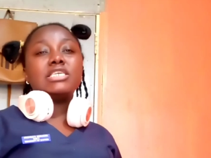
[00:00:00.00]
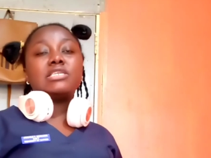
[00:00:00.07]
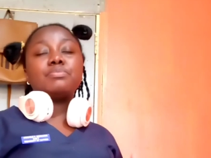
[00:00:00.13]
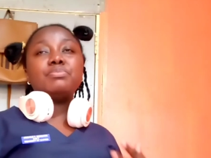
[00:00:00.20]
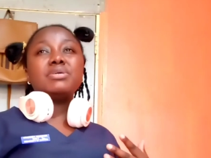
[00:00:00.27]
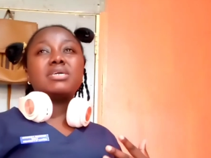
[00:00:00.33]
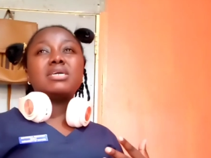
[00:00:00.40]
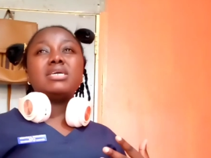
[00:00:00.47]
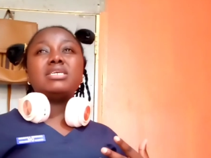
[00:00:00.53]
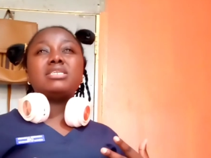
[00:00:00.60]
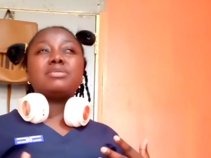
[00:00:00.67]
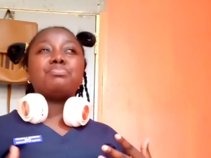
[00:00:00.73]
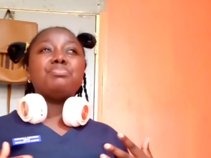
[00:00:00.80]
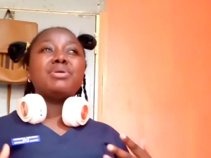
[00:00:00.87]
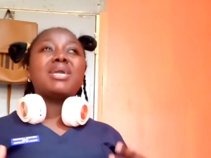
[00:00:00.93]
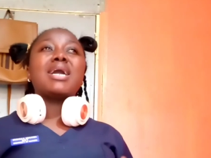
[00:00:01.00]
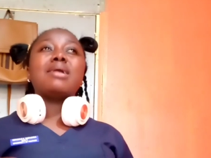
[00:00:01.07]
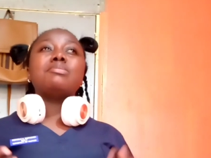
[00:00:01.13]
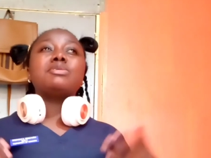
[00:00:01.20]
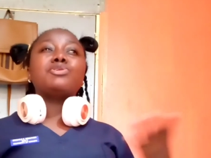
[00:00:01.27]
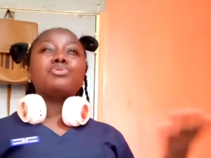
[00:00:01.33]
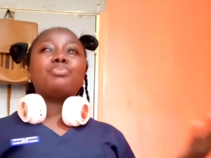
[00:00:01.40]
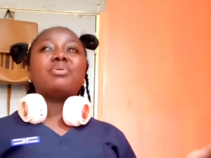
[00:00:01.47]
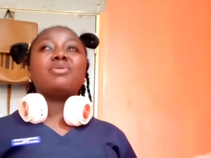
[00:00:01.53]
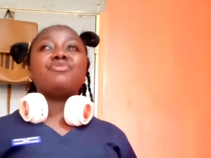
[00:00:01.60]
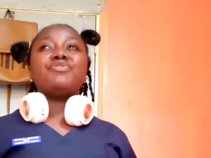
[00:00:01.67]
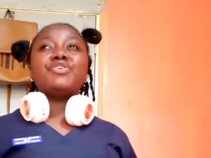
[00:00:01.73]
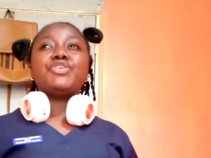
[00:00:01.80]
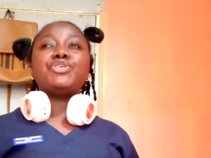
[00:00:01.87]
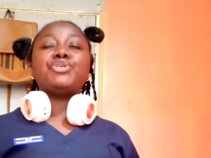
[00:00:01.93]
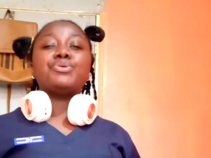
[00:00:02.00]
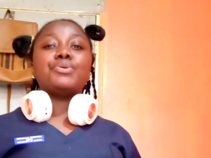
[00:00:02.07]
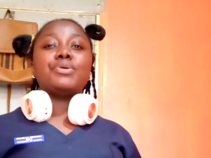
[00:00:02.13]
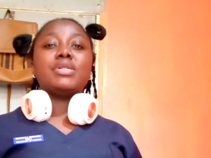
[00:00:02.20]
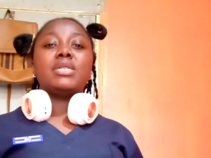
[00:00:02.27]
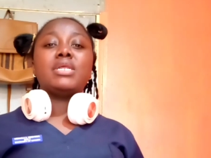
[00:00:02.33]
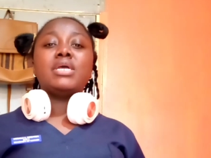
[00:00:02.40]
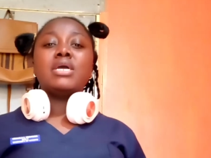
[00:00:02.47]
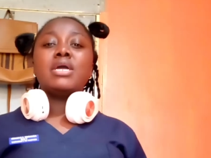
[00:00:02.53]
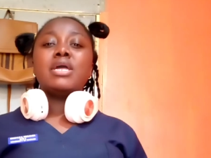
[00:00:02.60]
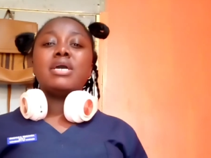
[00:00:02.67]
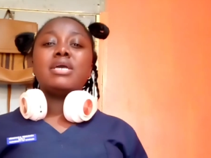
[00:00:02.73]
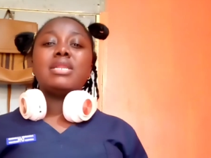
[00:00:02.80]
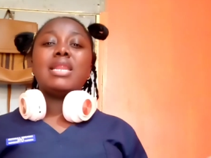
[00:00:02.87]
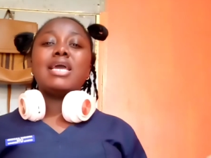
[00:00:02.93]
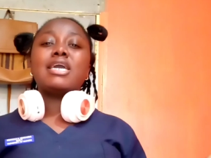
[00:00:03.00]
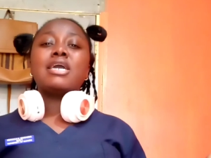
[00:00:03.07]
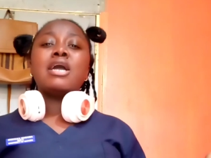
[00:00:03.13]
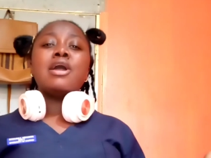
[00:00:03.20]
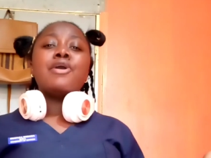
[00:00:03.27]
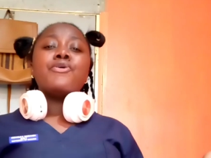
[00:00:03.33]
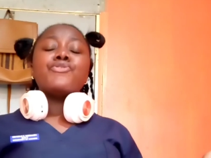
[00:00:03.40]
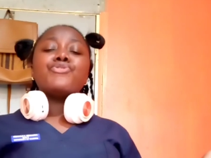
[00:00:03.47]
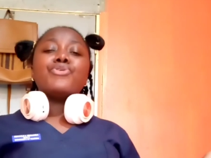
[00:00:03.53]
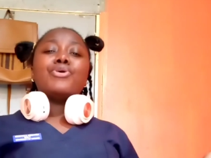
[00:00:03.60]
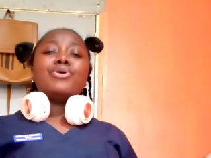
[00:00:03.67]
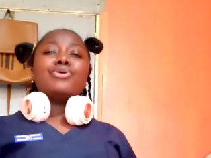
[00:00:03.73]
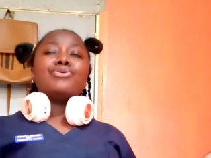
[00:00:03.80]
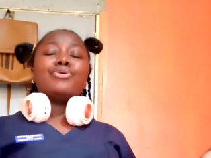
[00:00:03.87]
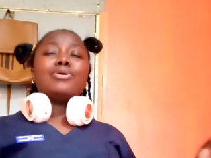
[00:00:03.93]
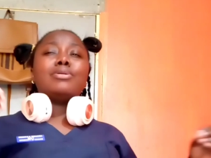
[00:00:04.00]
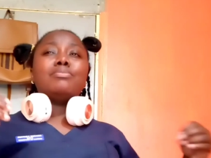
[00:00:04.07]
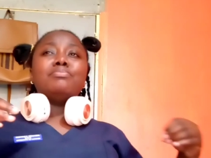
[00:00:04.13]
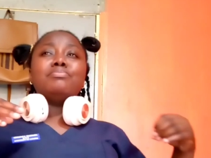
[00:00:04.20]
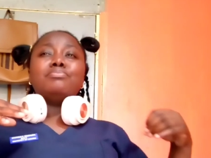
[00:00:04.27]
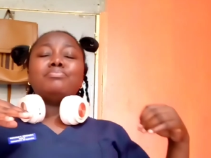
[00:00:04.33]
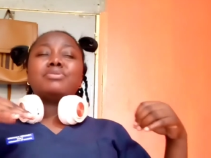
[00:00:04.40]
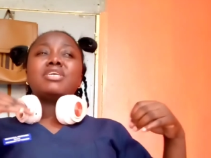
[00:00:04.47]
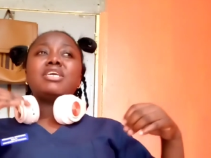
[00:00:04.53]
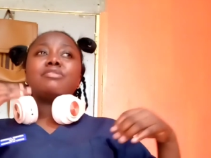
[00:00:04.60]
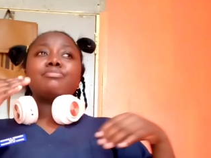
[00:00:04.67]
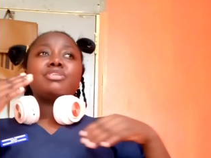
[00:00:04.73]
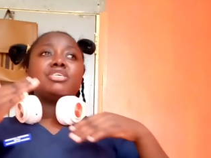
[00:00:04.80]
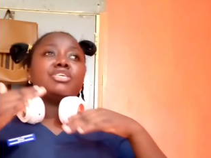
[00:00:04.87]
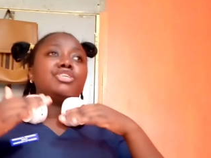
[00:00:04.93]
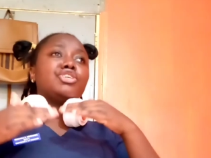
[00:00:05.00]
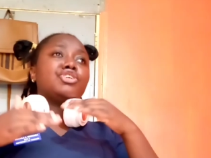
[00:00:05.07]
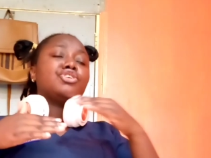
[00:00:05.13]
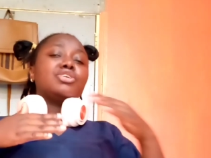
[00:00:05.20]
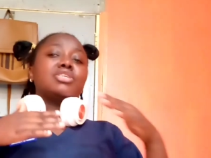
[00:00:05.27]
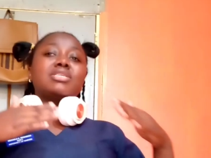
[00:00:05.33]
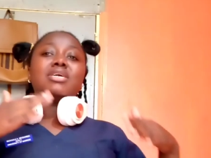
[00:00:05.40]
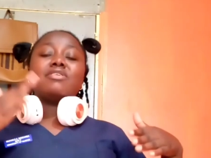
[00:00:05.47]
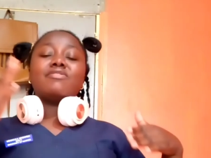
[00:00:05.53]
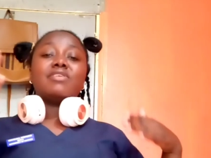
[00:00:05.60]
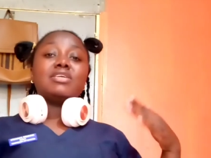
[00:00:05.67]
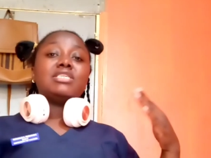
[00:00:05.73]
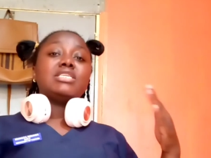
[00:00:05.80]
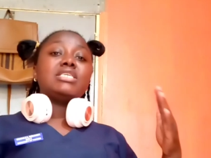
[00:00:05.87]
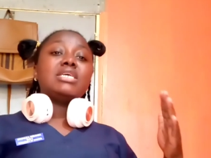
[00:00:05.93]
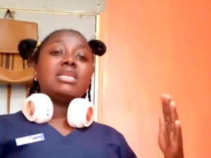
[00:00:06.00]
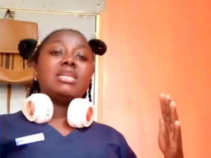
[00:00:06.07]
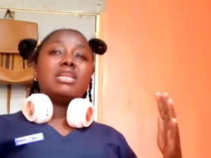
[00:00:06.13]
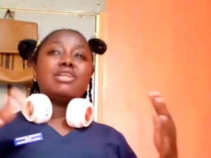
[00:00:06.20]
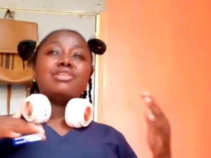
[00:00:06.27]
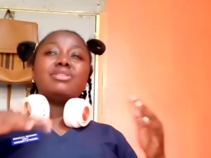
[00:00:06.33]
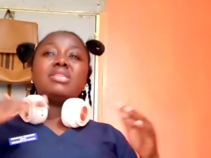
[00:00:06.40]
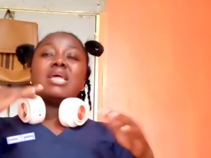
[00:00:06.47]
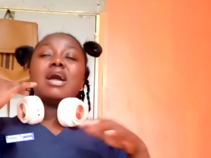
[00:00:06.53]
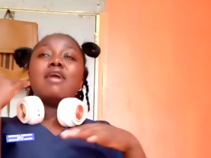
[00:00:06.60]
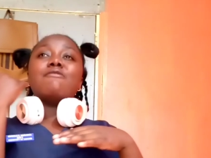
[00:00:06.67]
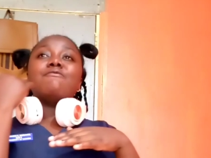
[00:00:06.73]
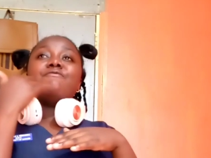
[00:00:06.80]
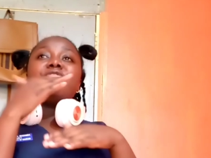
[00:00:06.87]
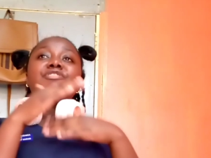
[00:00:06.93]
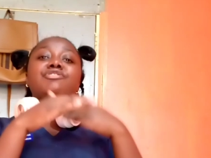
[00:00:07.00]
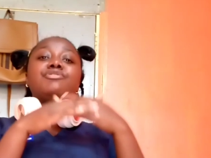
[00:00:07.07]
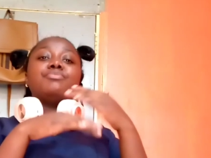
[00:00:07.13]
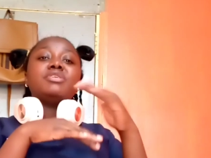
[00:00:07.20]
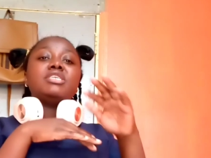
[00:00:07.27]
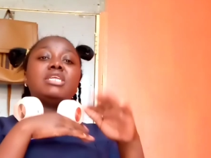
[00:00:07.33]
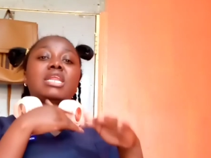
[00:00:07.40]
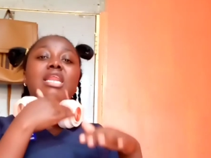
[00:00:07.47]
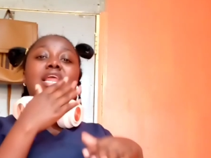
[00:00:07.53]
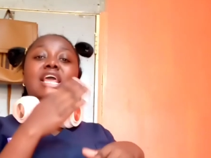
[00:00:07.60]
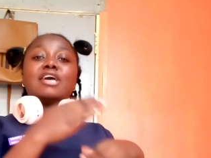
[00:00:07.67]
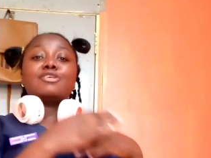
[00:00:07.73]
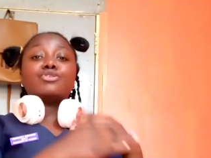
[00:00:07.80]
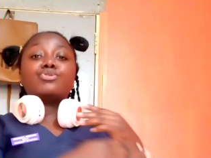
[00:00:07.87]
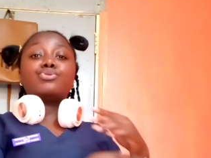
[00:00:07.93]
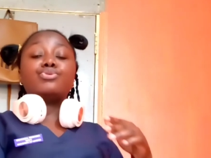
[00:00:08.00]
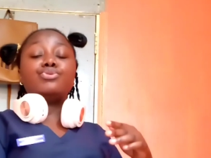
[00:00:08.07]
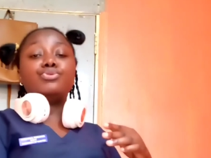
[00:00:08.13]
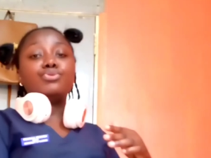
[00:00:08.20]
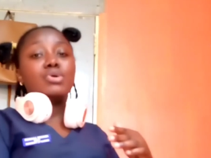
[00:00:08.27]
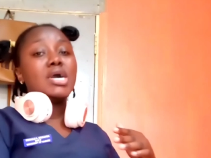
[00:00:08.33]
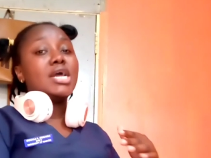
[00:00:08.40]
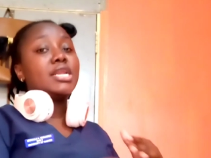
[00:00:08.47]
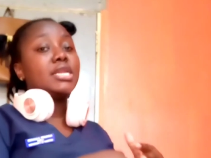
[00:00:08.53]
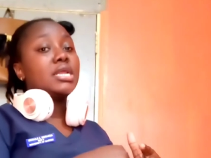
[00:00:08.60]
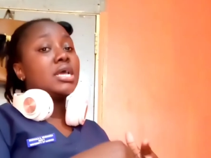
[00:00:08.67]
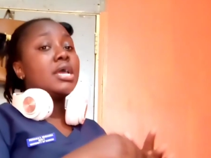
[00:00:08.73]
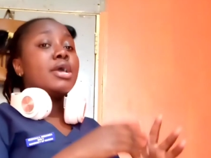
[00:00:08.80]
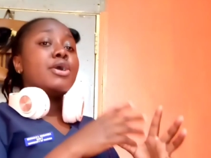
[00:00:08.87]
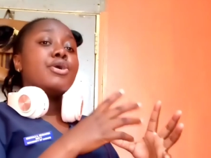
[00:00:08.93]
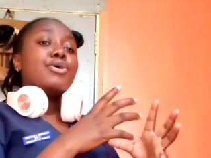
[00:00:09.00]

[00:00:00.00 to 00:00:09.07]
it becomes superficial. Like you will keep changing yourself until there are very many layers to you, and